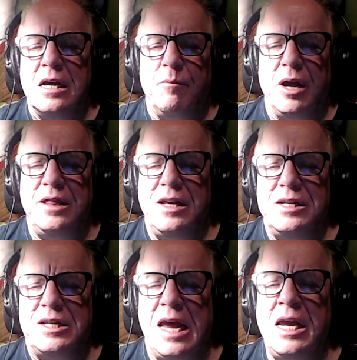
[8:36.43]
by
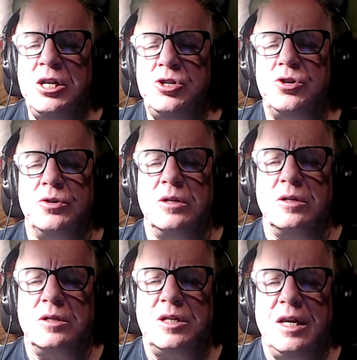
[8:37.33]
these
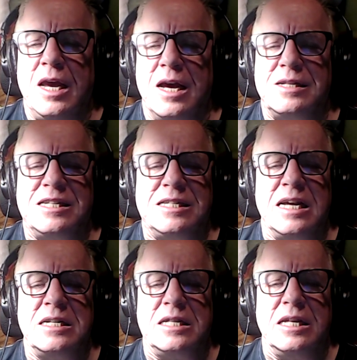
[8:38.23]
angels he hath
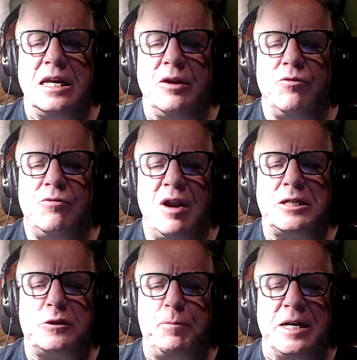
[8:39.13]
sent thee,
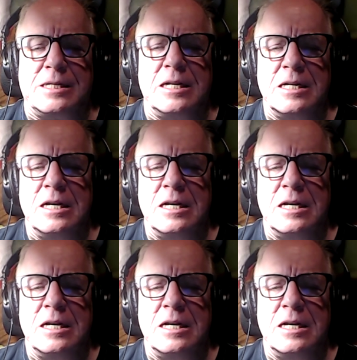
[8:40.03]
respite,